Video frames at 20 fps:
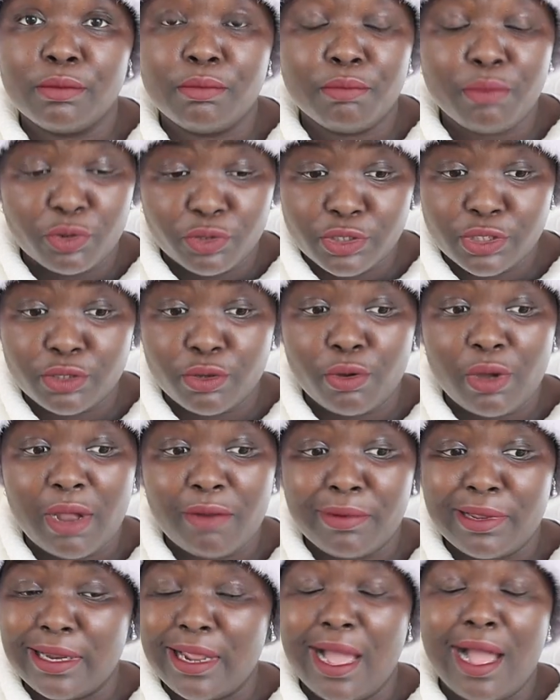Bookstore. I
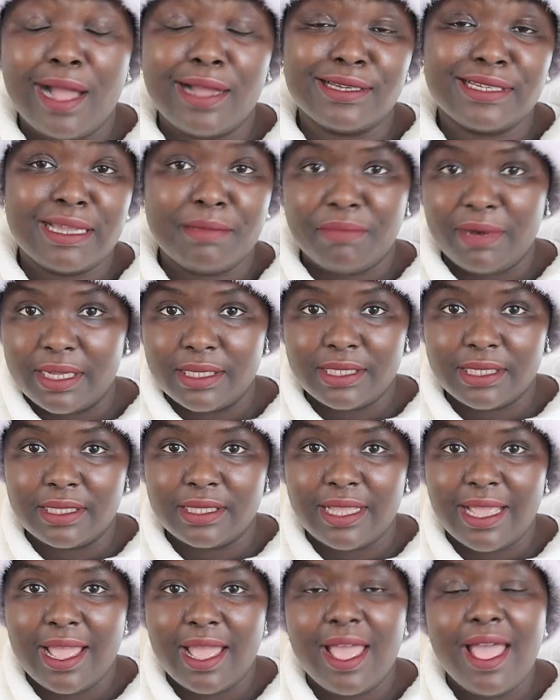really had a blast
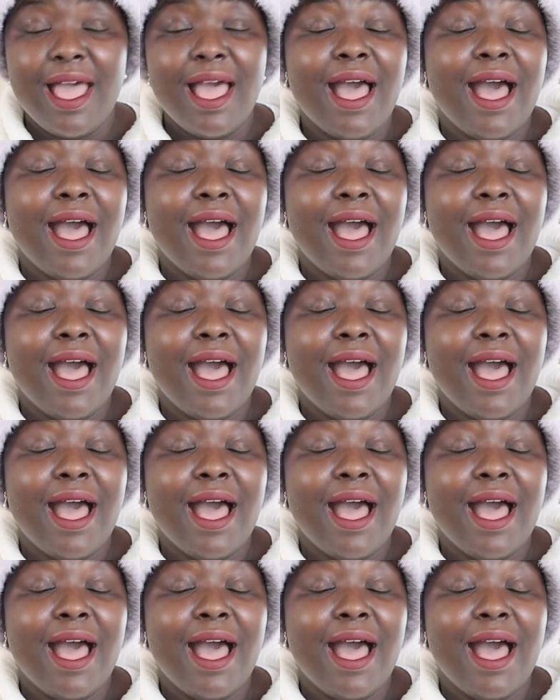in there.